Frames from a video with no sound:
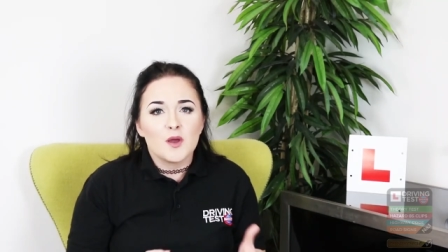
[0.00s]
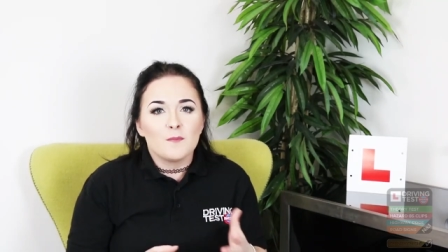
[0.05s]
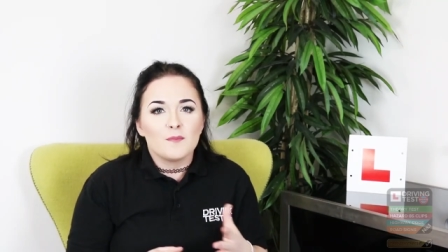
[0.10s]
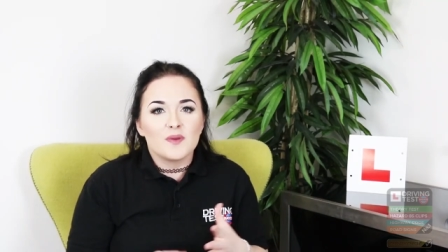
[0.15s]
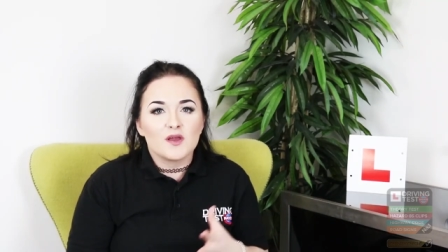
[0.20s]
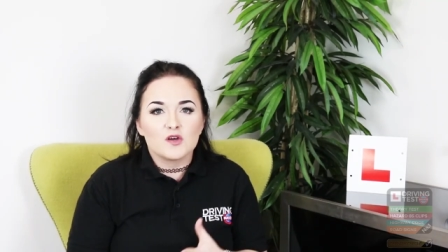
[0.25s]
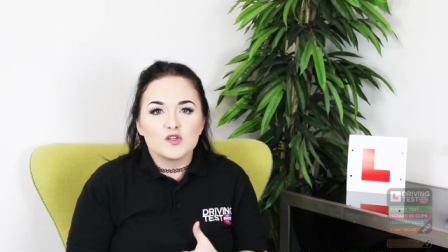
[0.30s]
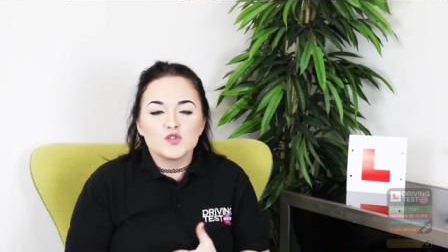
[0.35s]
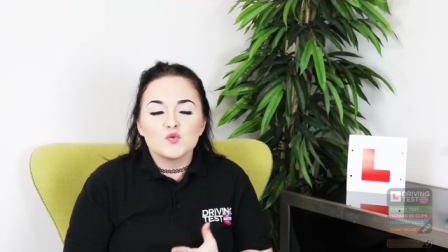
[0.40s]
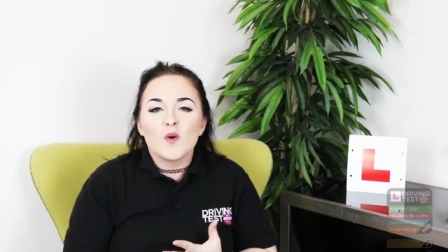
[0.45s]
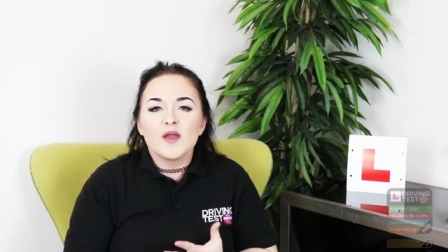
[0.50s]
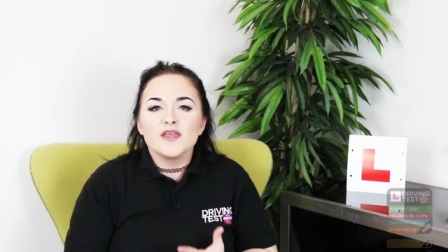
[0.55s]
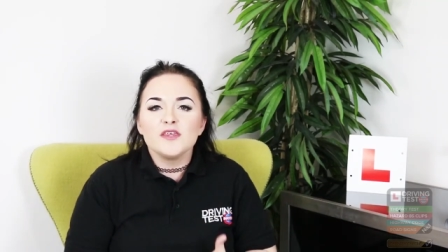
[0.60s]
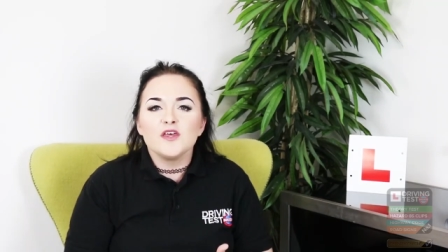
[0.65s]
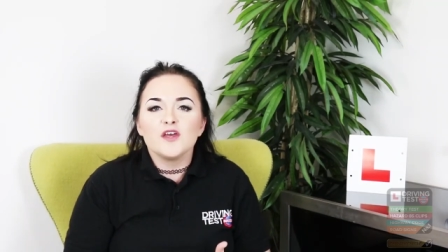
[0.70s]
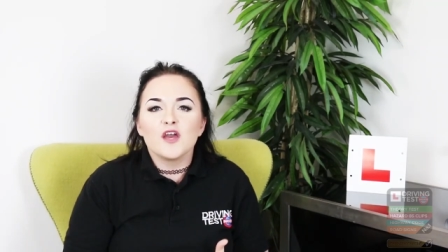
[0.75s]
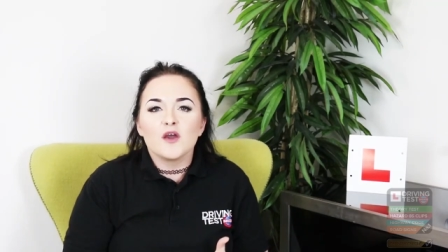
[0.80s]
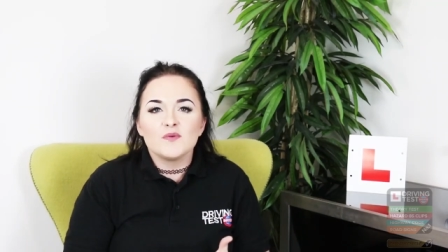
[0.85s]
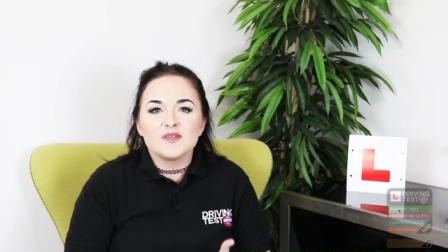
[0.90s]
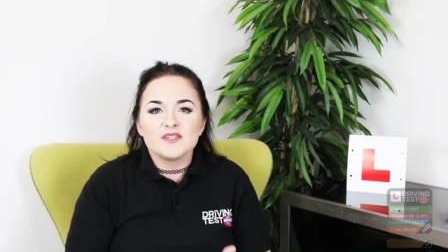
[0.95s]
because when
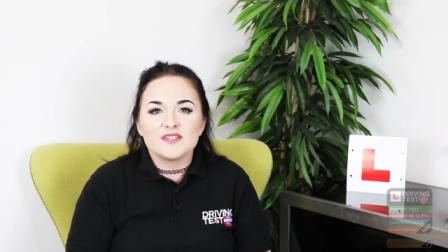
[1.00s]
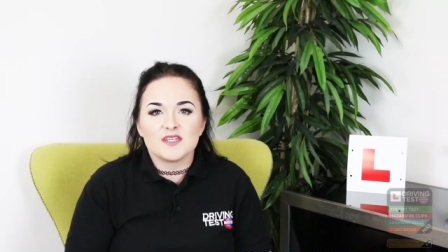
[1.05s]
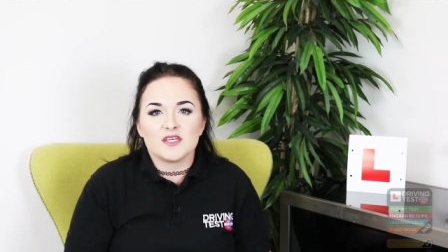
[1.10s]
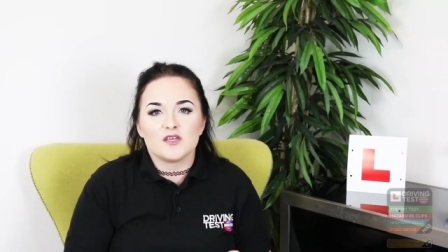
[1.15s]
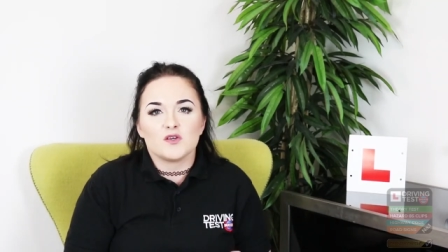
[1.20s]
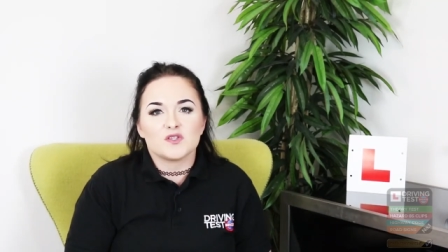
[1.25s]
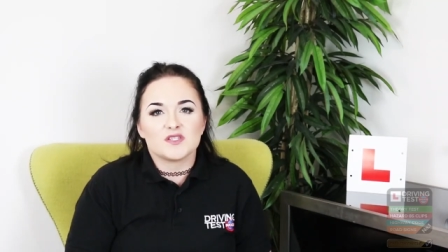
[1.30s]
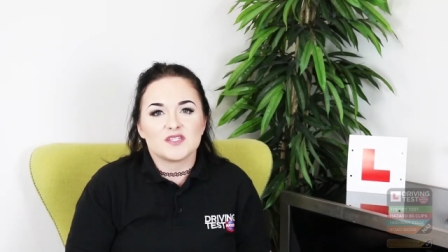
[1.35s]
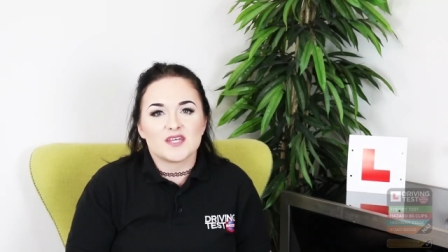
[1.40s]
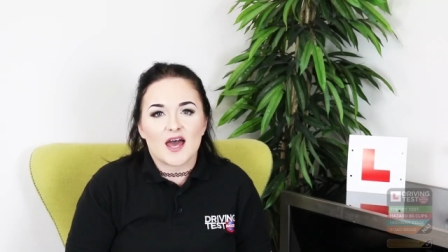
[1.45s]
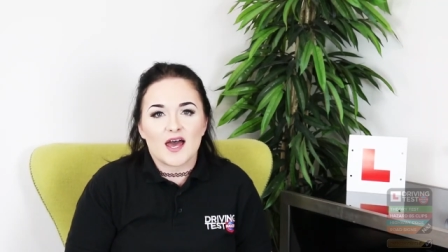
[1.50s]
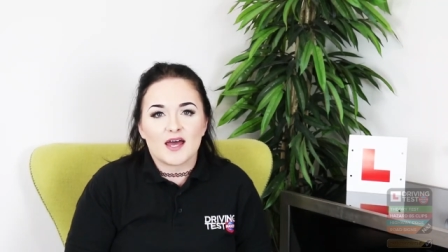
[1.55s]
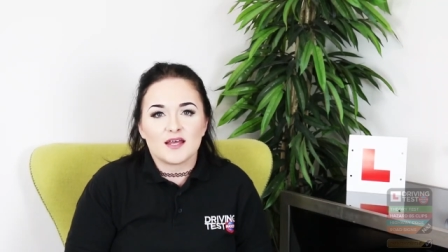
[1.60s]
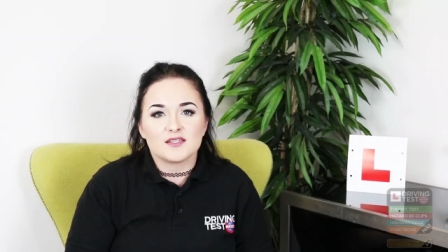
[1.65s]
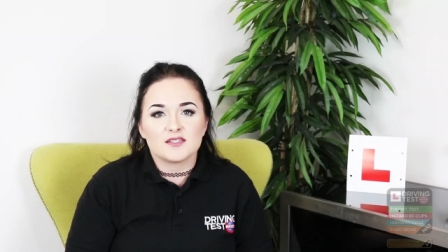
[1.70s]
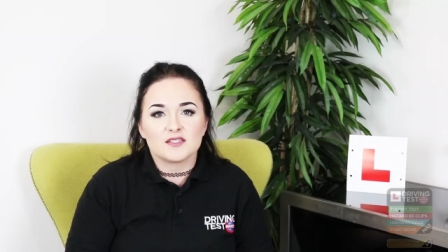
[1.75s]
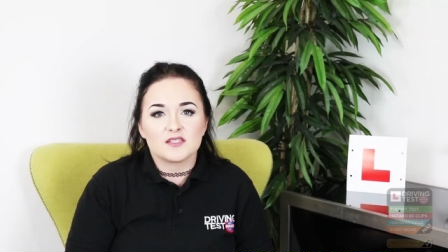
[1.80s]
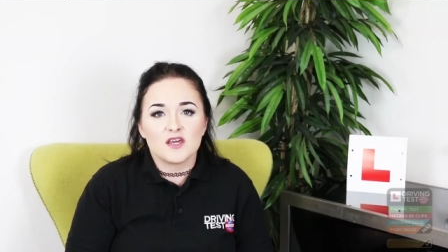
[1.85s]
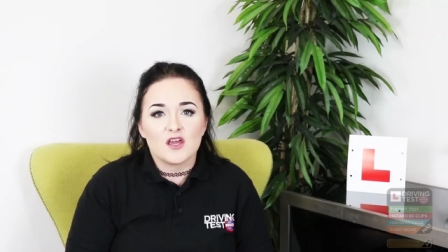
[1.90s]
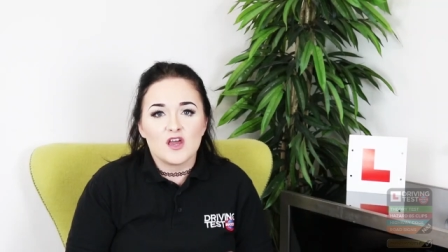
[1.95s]
you go and sit your
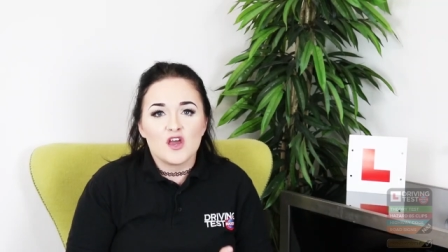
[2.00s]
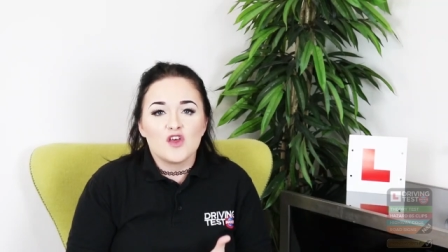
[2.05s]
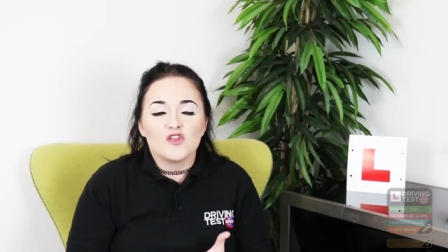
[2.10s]
test,